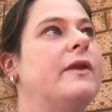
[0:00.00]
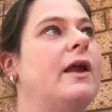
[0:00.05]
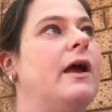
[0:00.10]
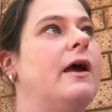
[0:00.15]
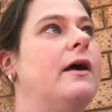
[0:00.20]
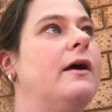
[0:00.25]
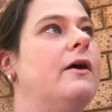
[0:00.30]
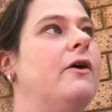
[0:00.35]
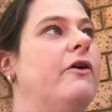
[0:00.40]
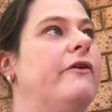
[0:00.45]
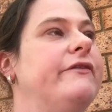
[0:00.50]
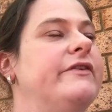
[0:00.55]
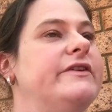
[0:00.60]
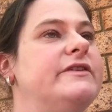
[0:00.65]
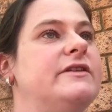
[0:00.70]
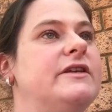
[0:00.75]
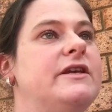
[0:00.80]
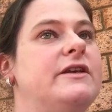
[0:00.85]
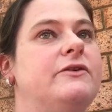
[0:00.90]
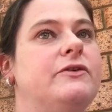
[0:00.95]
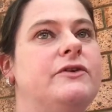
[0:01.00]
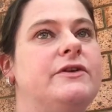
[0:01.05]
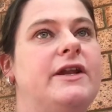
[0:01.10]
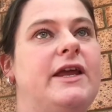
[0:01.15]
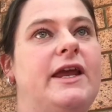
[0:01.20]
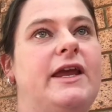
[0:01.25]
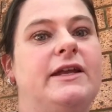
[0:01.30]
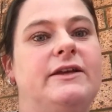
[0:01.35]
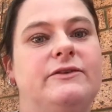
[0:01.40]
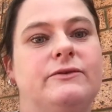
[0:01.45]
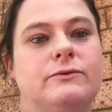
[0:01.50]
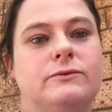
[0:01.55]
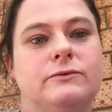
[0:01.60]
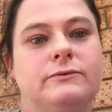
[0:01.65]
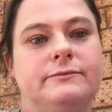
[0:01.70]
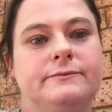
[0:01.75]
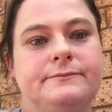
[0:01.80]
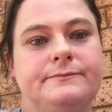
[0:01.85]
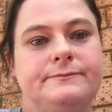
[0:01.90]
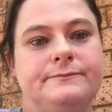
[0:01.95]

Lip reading: obviously couldn't handle